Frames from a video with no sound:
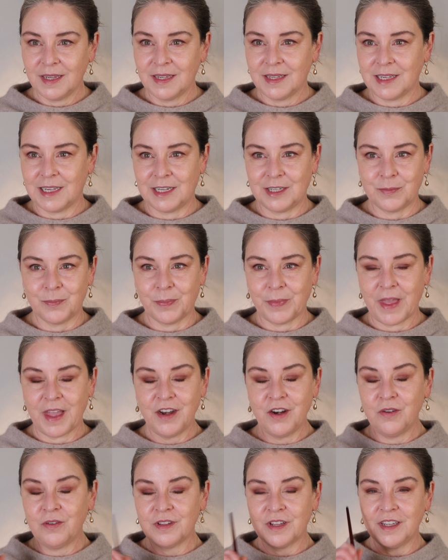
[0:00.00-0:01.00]
Yeah, I
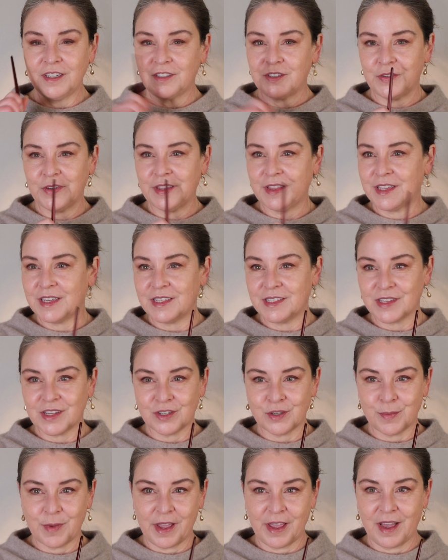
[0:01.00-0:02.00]
don't like doing things
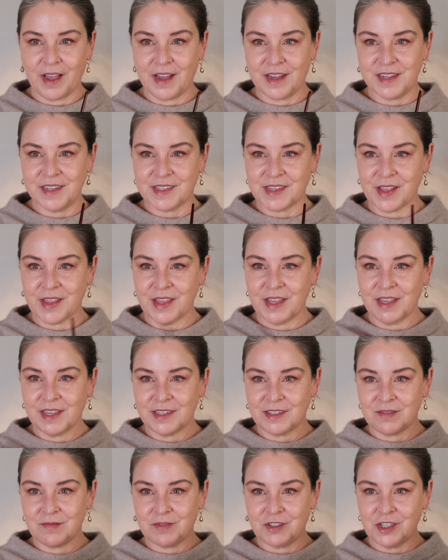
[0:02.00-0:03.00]
under my eyes. I think
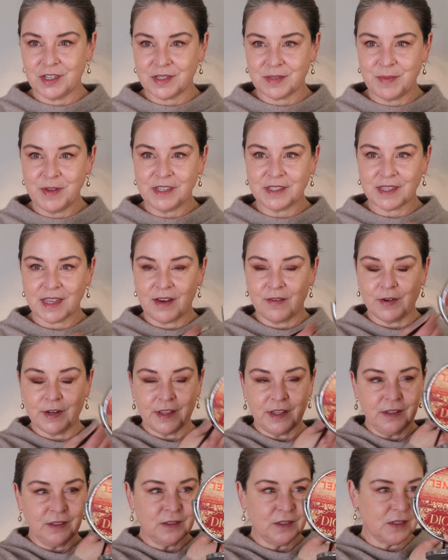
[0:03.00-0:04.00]
it just makes
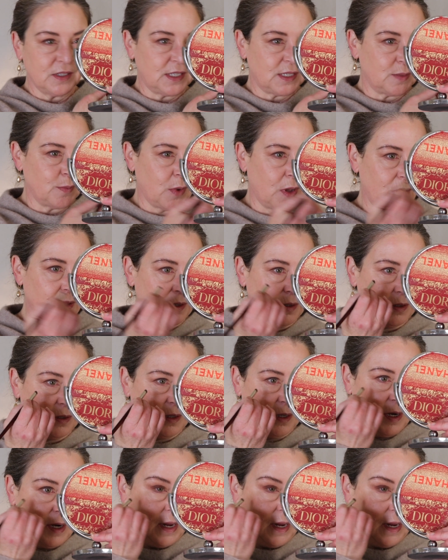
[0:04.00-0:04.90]
everything look smaller.